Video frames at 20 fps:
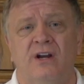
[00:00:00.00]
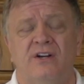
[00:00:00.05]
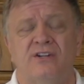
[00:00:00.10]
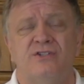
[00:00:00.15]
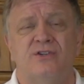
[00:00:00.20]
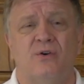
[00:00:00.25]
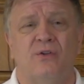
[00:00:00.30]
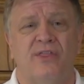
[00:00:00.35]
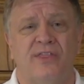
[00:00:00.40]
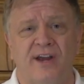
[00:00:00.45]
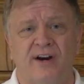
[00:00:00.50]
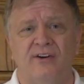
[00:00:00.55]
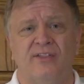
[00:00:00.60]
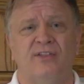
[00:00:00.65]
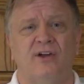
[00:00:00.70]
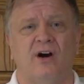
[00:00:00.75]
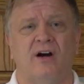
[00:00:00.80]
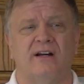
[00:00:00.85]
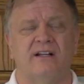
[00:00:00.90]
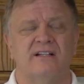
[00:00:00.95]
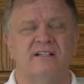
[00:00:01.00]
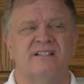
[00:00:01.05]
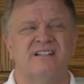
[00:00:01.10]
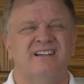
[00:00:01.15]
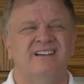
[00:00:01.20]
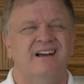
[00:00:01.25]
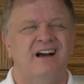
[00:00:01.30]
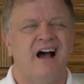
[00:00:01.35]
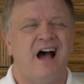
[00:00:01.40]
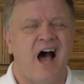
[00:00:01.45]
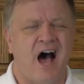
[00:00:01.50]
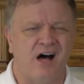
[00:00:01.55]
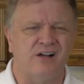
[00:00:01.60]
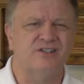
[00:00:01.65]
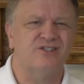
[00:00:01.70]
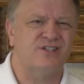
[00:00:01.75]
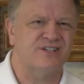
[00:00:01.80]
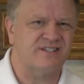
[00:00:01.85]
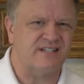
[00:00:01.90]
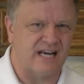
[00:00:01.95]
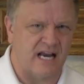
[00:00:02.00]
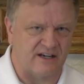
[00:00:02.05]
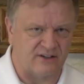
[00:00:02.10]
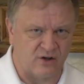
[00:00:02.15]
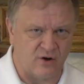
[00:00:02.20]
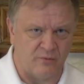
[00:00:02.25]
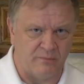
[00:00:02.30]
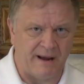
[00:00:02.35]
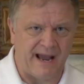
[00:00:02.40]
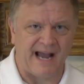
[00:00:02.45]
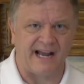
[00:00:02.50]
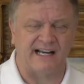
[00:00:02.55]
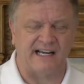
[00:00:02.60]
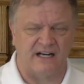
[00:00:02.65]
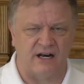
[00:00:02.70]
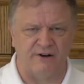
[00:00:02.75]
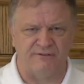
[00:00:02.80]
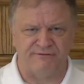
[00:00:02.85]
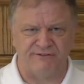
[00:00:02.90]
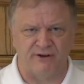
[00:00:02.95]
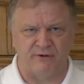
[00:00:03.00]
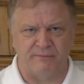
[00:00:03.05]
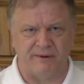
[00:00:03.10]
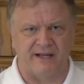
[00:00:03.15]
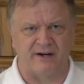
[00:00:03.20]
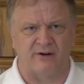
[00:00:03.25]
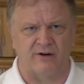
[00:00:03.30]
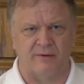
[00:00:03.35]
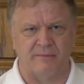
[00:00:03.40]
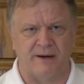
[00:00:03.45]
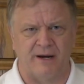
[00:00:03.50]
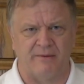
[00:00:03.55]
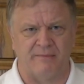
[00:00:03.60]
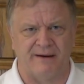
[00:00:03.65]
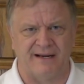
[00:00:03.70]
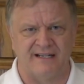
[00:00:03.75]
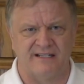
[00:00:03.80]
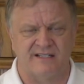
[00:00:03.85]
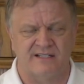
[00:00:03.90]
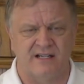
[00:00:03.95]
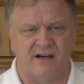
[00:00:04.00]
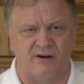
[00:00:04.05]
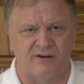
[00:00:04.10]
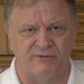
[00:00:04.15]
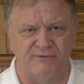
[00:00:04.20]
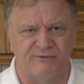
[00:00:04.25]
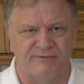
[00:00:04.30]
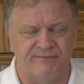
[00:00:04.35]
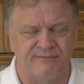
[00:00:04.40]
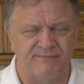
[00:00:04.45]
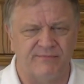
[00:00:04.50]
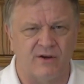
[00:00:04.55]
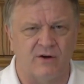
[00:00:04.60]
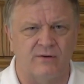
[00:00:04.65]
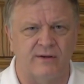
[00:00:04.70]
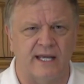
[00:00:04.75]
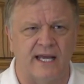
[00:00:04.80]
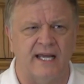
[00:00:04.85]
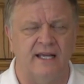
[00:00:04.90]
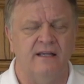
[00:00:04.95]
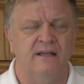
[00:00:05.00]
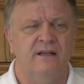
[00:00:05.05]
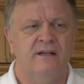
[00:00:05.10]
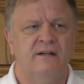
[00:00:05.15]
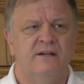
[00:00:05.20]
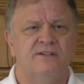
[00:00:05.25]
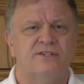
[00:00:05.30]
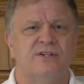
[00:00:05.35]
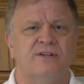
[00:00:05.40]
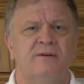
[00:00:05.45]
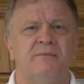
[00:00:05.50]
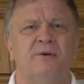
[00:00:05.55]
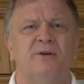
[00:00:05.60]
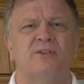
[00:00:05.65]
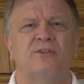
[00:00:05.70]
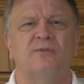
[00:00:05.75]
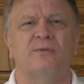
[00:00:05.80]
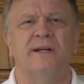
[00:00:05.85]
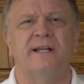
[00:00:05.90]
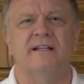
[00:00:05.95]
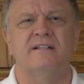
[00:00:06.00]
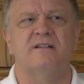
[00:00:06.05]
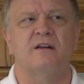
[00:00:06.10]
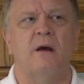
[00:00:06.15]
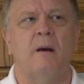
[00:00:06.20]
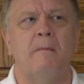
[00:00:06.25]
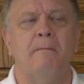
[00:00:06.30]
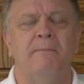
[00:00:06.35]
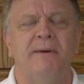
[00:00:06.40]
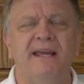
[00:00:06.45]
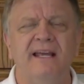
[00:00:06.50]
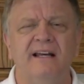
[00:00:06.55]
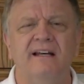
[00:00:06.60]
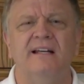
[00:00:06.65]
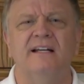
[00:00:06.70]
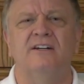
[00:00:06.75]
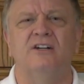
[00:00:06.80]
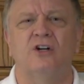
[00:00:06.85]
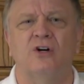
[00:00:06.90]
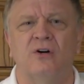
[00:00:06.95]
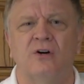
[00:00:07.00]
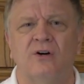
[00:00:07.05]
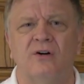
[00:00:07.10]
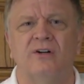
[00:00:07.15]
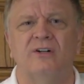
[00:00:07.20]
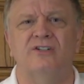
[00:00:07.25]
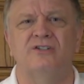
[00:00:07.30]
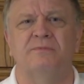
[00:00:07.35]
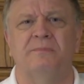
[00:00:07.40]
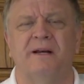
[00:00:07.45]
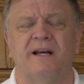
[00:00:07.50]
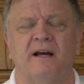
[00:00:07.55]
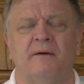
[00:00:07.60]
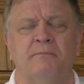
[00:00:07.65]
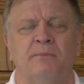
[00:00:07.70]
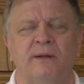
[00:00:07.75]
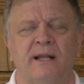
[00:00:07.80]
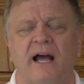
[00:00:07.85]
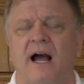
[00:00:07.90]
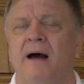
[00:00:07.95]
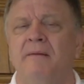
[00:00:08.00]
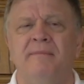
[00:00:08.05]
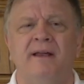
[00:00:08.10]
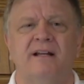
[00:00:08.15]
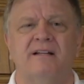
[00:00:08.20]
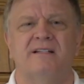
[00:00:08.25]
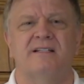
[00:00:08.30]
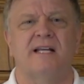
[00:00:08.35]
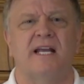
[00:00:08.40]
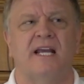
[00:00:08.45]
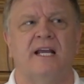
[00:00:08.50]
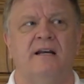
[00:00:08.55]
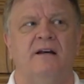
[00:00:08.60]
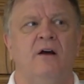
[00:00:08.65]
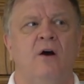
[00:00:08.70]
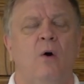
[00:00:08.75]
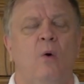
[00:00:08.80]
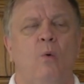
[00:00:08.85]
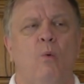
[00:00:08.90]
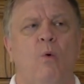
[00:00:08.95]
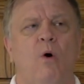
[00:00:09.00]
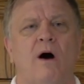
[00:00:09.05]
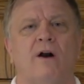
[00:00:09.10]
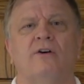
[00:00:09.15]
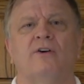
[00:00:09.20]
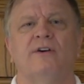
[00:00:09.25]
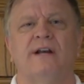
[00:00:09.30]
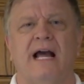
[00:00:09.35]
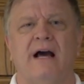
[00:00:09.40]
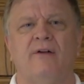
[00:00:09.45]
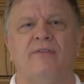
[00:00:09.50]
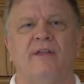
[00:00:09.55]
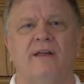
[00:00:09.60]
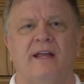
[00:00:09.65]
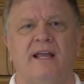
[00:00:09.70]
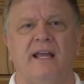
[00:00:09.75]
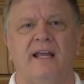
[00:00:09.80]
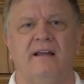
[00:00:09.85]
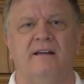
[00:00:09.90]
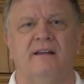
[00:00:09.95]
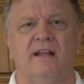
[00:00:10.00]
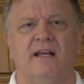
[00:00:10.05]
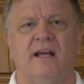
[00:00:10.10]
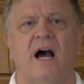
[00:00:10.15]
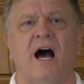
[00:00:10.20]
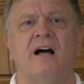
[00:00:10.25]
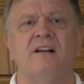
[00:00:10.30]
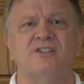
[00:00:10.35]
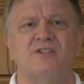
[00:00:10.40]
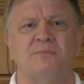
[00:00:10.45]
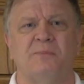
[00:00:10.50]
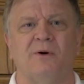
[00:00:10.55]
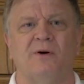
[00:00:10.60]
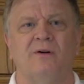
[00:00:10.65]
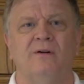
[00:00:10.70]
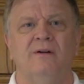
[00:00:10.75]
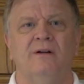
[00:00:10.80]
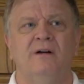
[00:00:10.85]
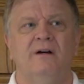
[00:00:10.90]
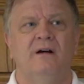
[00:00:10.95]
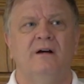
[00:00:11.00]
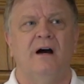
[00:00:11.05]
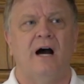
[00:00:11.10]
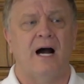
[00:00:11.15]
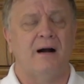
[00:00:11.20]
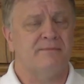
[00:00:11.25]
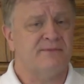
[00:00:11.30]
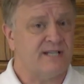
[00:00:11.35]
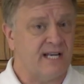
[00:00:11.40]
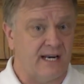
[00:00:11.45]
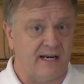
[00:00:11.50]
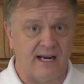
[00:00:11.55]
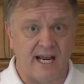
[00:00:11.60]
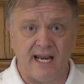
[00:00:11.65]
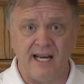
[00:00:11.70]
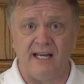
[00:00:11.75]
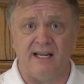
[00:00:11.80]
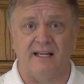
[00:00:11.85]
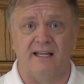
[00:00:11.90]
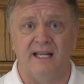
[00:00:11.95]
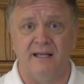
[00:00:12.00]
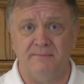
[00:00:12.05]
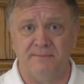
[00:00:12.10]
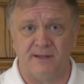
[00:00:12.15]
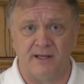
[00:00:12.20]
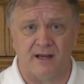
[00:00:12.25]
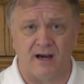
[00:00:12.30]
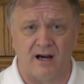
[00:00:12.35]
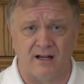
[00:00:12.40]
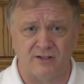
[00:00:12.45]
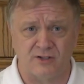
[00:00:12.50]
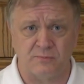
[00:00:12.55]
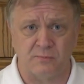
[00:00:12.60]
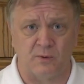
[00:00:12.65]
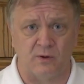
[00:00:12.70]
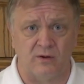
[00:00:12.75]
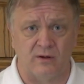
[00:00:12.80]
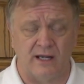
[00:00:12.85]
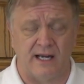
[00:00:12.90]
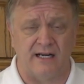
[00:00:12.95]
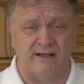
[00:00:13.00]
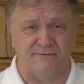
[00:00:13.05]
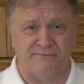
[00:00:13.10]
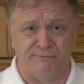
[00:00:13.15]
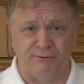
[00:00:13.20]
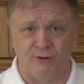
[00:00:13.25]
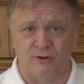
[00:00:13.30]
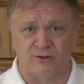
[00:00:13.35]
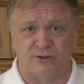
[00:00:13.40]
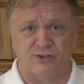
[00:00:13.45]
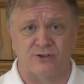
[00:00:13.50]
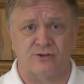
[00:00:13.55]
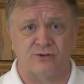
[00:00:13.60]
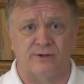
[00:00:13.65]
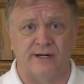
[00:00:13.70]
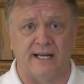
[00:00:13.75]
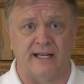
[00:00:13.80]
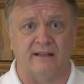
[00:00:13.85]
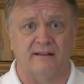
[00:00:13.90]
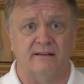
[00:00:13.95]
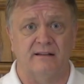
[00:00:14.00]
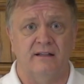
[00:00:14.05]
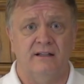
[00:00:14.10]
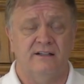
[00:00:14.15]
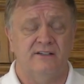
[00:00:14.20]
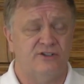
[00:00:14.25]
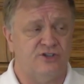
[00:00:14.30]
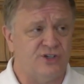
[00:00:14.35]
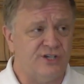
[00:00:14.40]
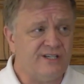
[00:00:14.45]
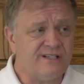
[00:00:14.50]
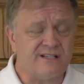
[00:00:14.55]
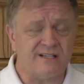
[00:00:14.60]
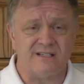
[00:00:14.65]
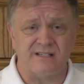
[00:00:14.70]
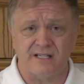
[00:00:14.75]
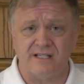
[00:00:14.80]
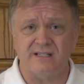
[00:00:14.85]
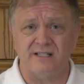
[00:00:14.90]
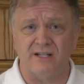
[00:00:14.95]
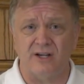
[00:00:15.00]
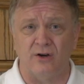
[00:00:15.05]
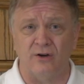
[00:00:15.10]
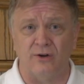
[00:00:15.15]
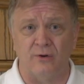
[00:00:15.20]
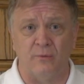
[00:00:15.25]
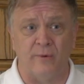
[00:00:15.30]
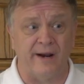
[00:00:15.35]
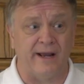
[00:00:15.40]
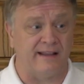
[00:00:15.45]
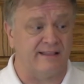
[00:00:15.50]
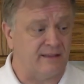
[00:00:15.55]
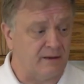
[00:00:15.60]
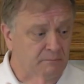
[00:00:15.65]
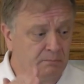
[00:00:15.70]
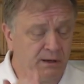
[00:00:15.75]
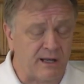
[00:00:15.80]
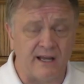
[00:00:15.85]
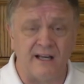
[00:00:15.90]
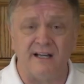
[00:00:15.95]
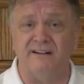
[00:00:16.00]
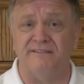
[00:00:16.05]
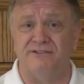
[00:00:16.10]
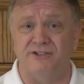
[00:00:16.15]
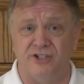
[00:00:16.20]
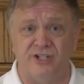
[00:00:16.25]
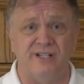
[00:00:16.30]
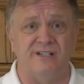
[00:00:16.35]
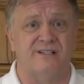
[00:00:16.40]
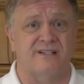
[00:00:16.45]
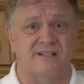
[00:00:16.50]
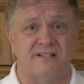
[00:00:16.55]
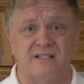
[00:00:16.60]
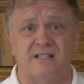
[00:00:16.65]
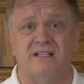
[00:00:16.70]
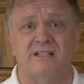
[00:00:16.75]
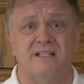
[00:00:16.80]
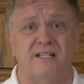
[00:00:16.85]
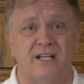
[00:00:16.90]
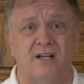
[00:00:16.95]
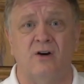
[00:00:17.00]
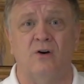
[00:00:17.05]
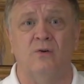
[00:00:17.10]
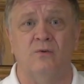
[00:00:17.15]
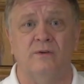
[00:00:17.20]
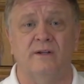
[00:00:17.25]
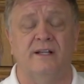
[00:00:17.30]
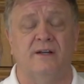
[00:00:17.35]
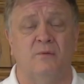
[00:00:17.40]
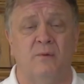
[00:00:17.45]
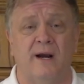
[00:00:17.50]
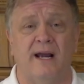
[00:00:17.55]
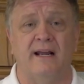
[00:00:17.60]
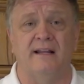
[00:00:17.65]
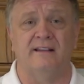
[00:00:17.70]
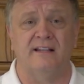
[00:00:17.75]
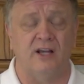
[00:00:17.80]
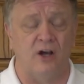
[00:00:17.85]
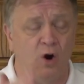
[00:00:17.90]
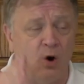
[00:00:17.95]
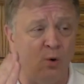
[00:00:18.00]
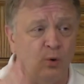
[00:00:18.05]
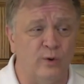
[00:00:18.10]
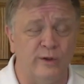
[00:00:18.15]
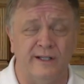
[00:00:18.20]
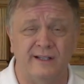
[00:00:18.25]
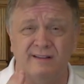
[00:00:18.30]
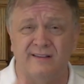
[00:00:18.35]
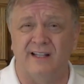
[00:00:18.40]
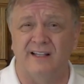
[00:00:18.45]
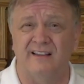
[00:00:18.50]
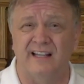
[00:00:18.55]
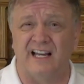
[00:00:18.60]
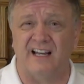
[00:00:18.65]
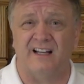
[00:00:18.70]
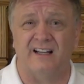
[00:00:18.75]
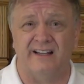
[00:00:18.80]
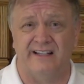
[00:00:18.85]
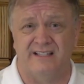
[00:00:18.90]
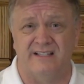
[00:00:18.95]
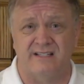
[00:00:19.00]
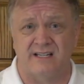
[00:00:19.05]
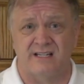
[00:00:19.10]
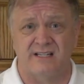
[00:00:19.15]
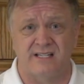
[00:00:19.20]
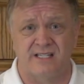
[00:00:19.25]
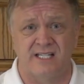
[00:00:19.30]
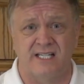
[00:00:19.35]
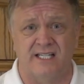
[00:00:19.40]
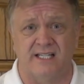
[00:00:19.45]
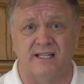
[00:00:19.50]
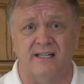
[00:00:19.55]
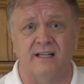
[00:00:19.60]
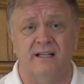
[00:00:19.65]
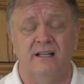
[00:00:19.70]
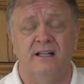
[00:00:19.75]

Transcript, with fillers: So their thought is, I'll just not go back and I'll feel better about myself. Okay. So number three is be an encouragement. I'm not saying water down the gospel. I'm saying, hey, keep the gospel at full strength. Jesus is the only way. The blood of Jesus is the only way. The only thing that cleanses sin.